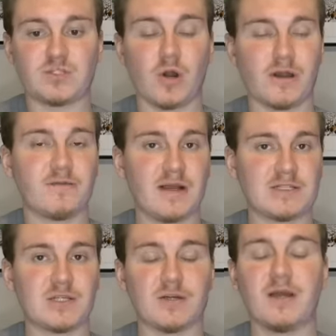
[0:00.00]

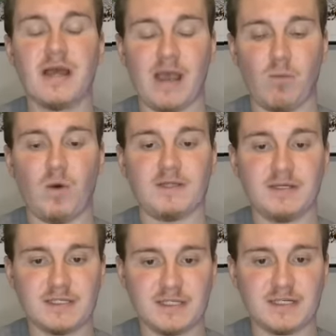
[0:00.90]
wrestler at
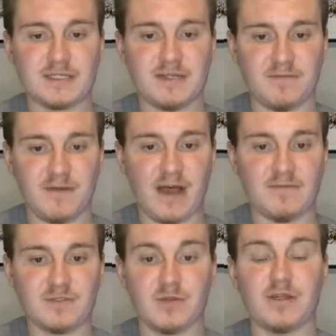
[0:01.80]
165.
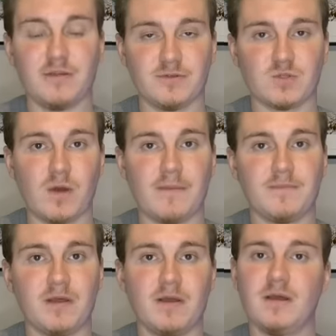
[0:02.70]
So they do swap.
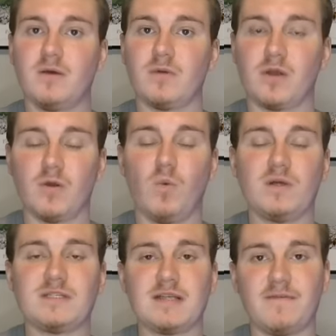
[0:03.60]
And go to
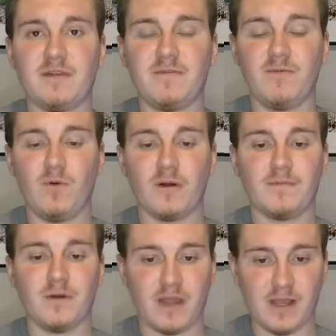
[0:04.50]
174.
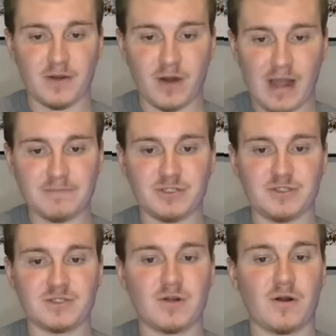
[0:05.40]
Okay, your
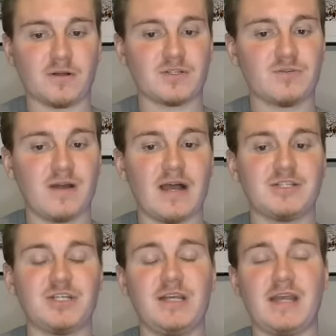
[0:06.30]
options. Carter
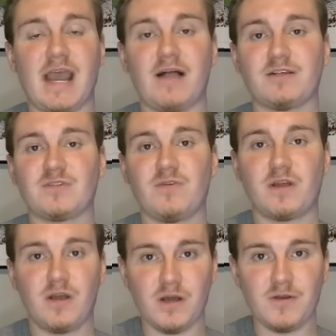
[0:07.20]
Starocci, Alex
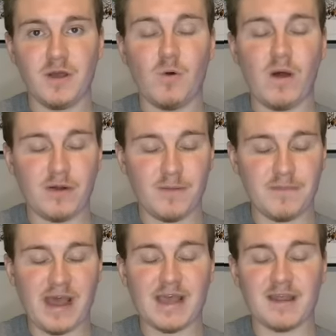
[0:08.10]
Facundo, welcome
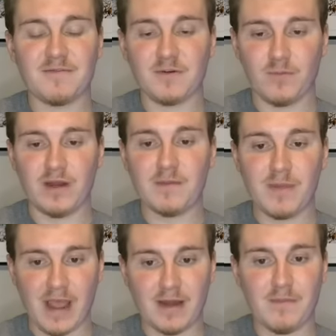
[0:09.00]
back after winning
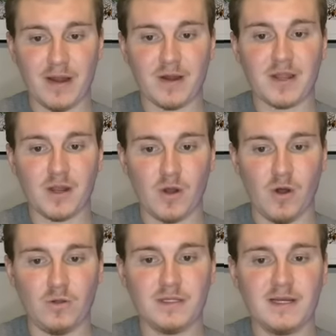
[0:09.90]
Pan American
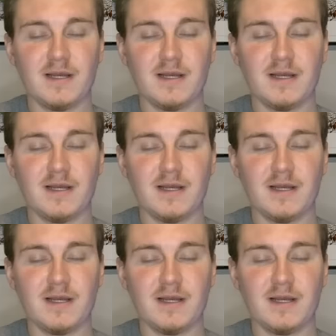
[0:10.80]
Gold,